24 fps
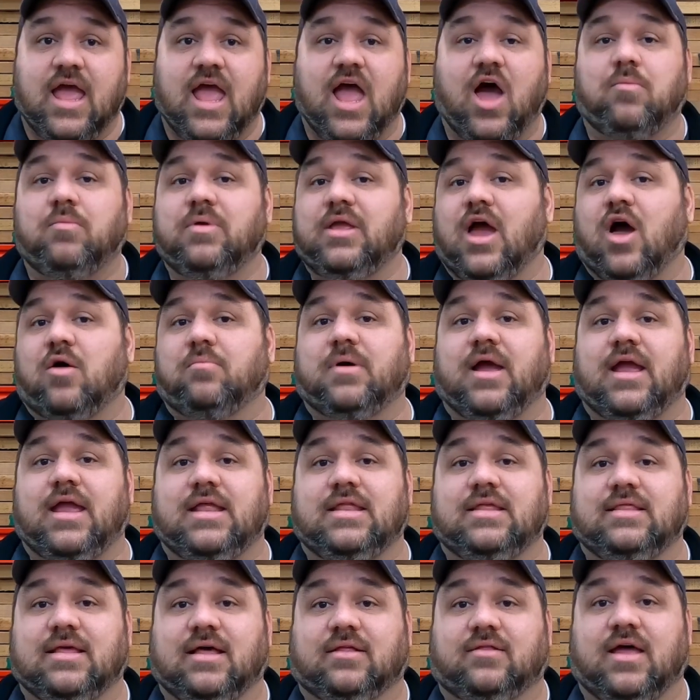help me out by
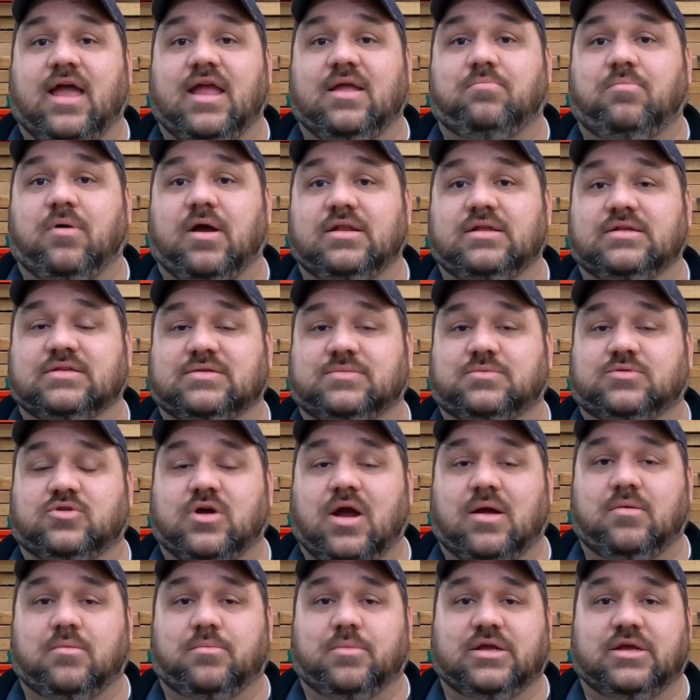hitting that like button and subscribe